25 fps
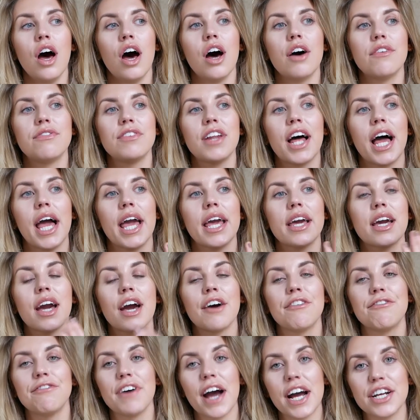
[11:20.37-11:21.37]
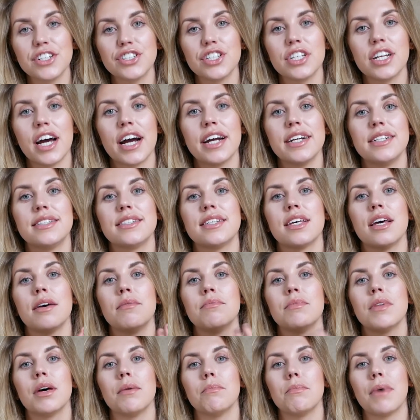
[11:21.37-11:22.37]
of like a fashion
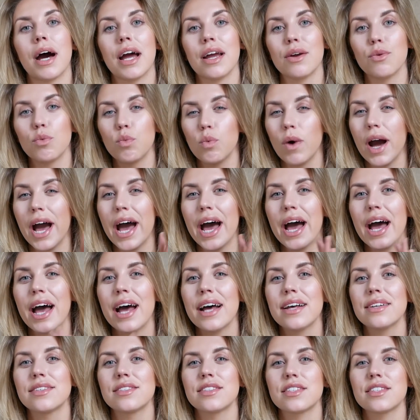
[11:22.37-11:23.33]
item that might wear